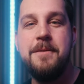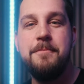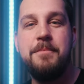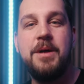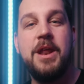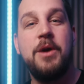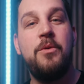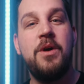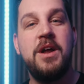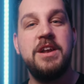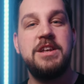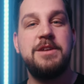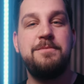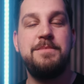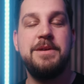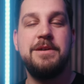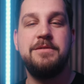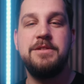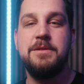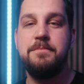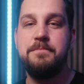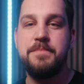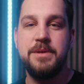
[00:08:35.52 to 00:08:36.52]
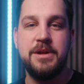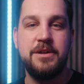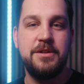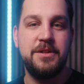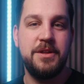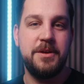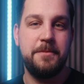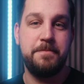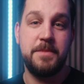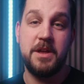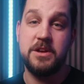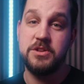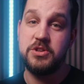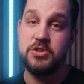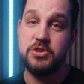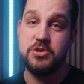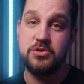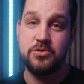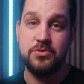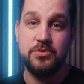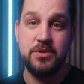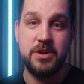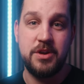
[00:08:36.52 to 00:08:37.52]
but I wanted to be able to build a
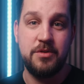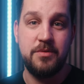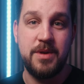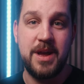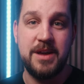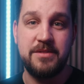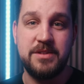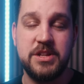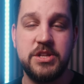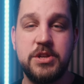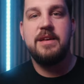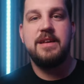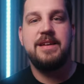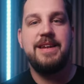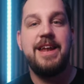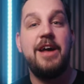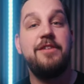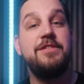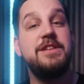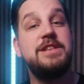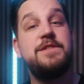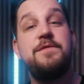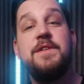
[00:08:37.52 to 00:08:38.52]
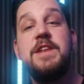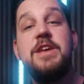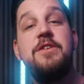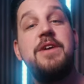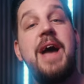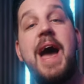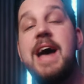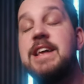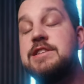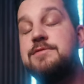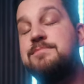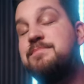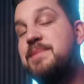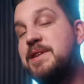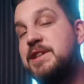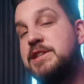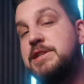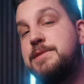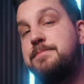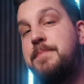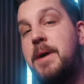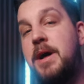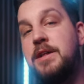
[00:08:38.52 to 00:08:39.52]
story around it. Now, this video hasn't
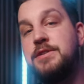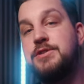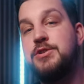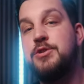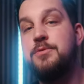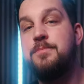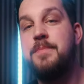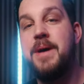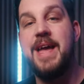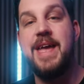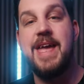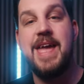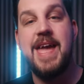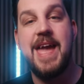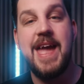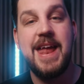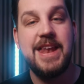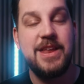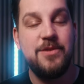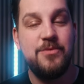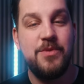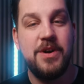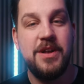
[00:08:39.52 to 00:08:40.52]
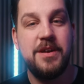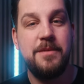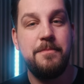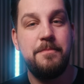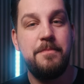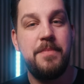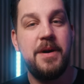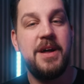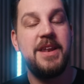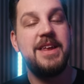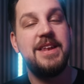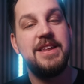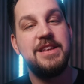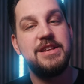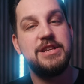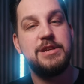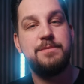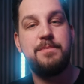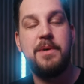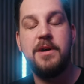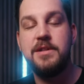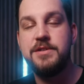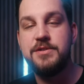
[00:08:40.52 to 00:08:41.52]
been sponsored by anyone, but it is
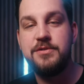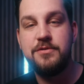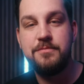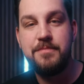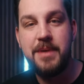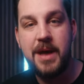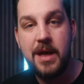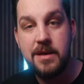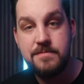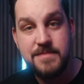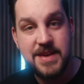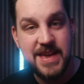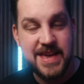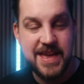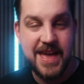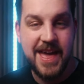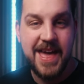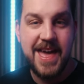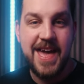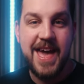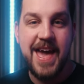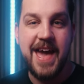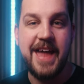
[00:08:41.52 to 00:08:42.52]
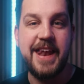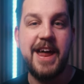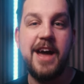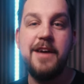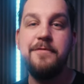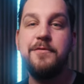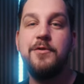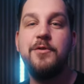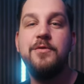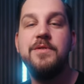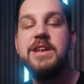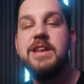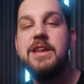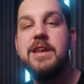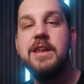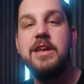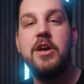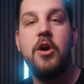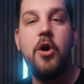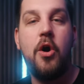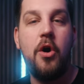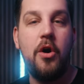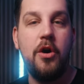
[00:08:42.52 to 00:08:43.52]
sponsored by me, and I've
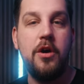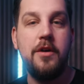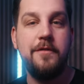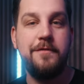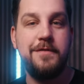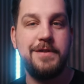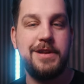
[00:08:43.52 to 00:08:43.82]
created car